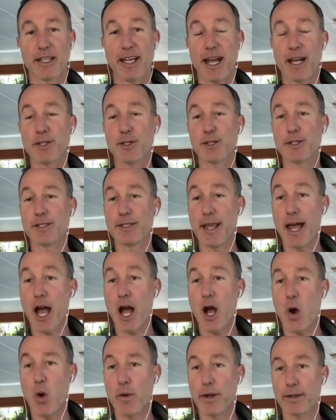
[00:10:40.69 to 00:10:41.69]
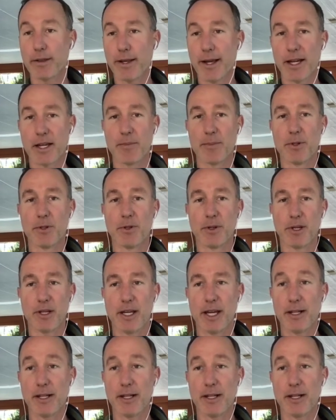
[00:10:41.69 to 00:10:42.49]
Cash is now a liability.